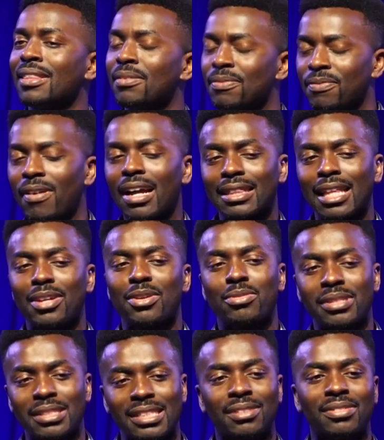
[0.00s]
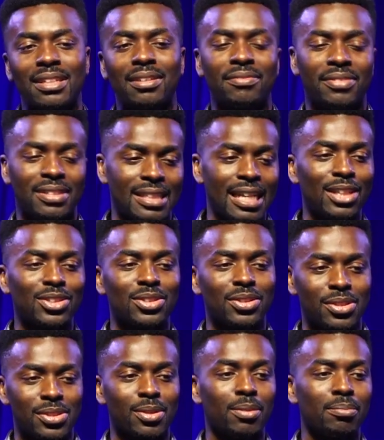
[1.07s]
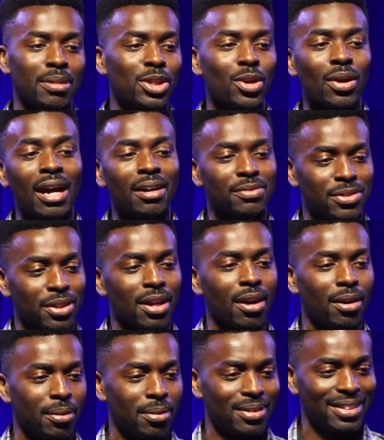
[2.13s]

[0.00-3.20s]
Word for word: The fact that you receive an invitation does not mean you have to go.